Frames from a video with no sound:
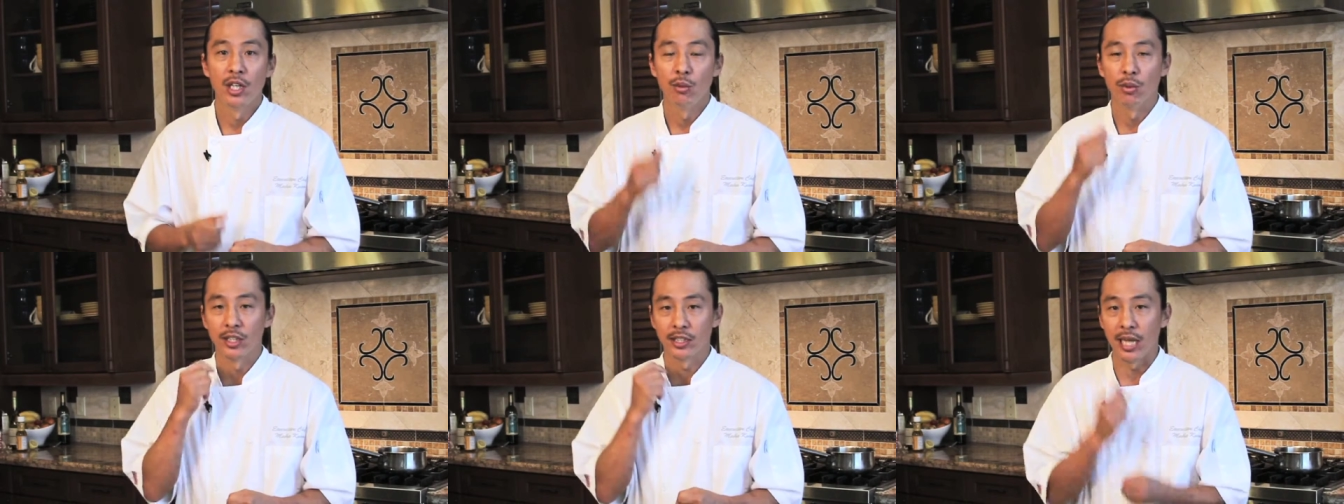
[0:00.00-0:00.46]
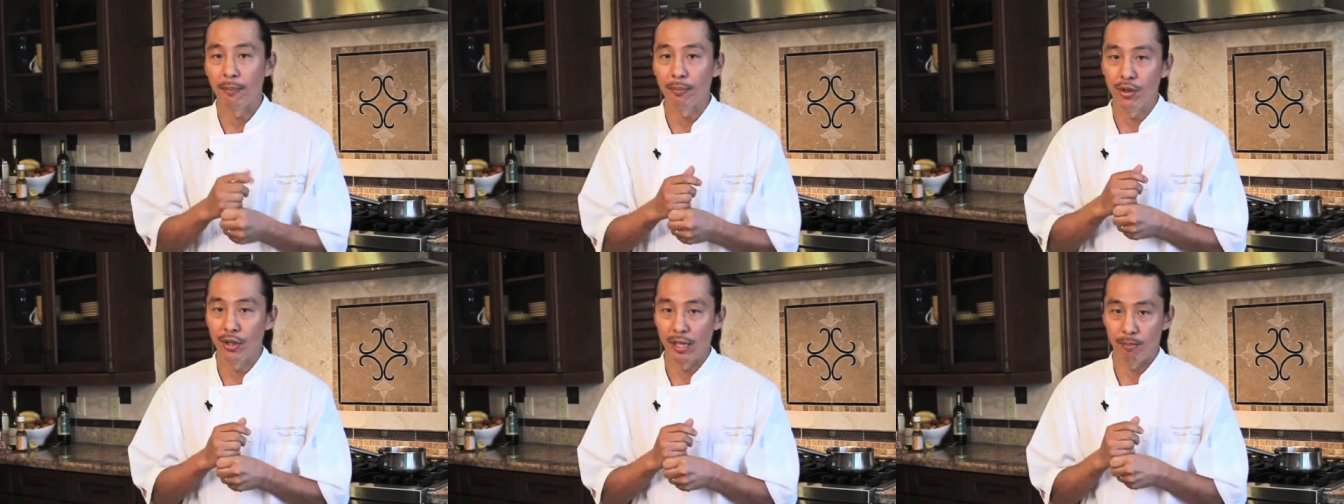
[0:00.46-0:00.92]
You want to stop
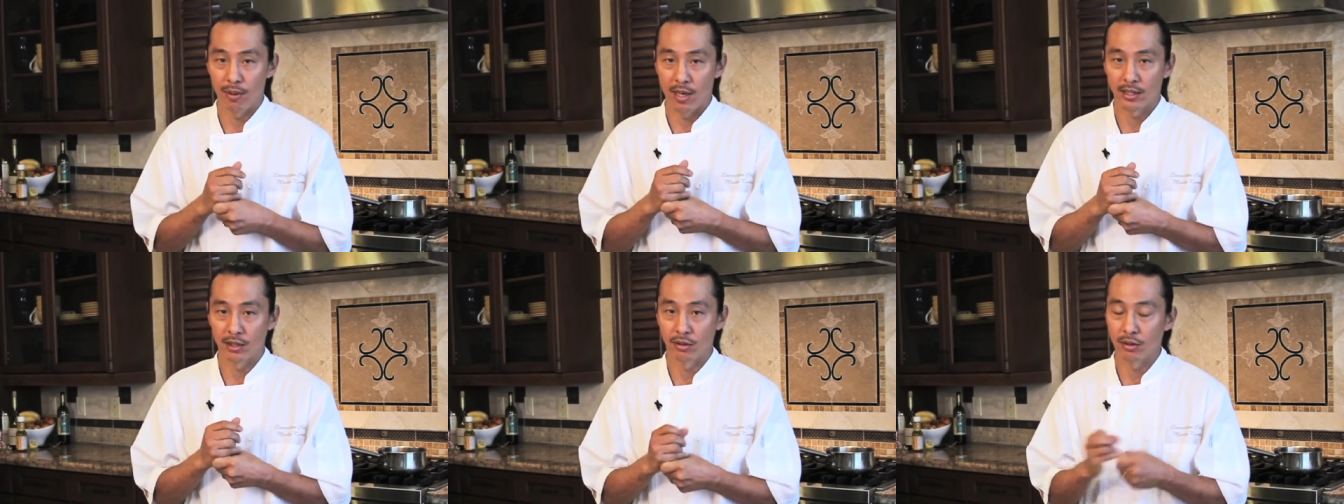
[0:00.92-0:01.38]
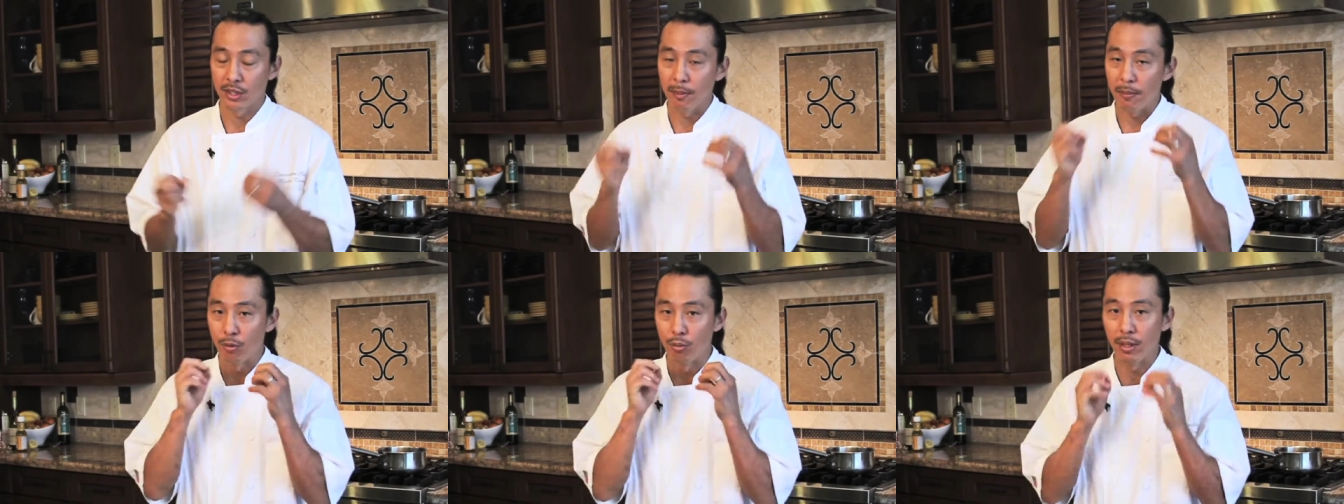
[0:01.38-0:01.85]
the cooking process or it's
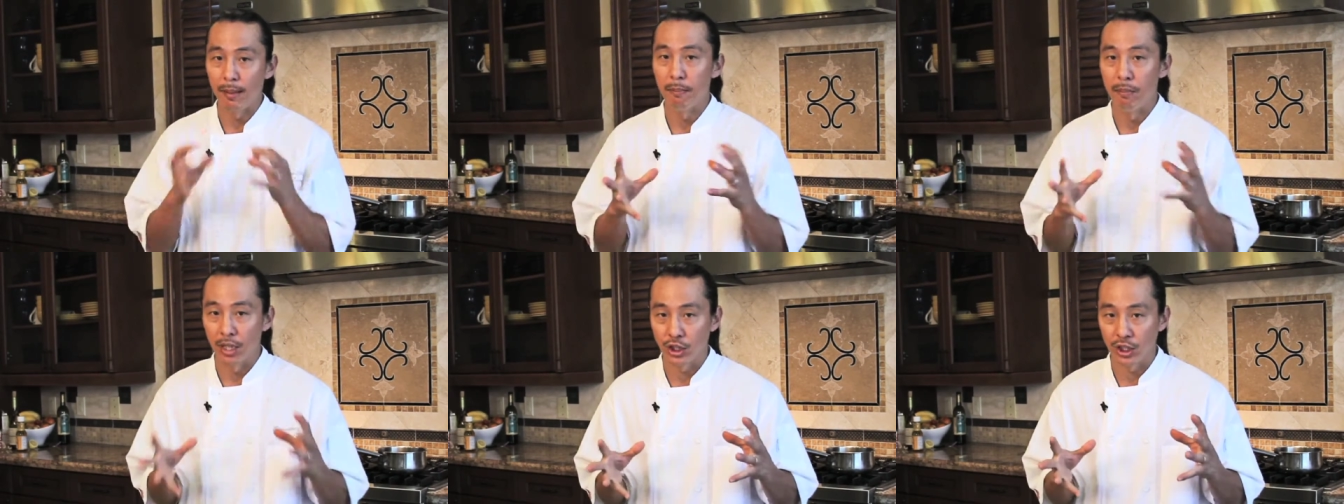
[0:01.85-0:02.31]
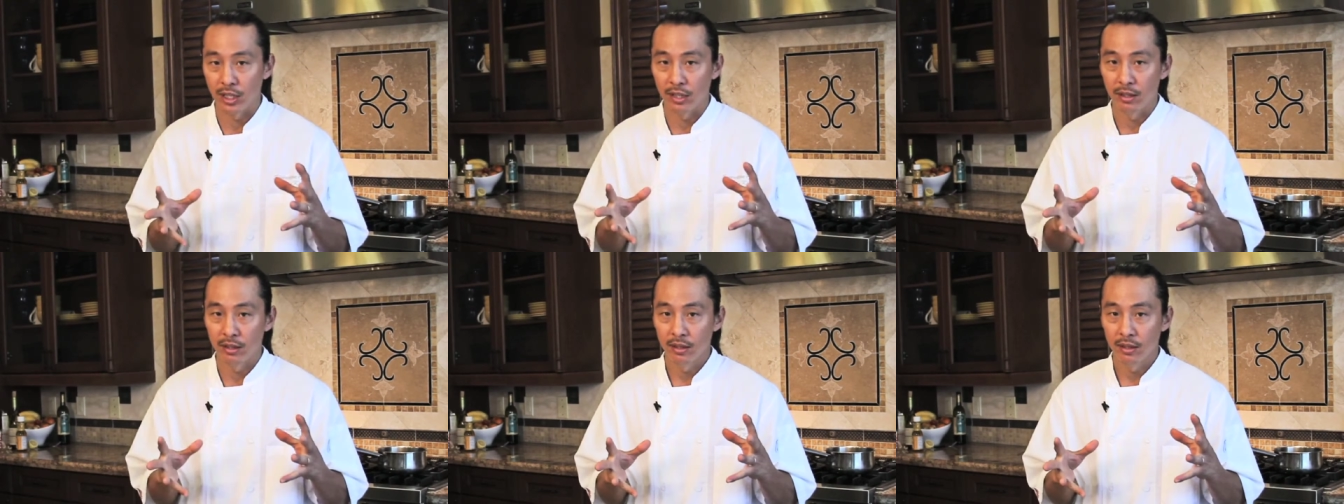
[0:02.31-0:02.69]
going to be really mushy.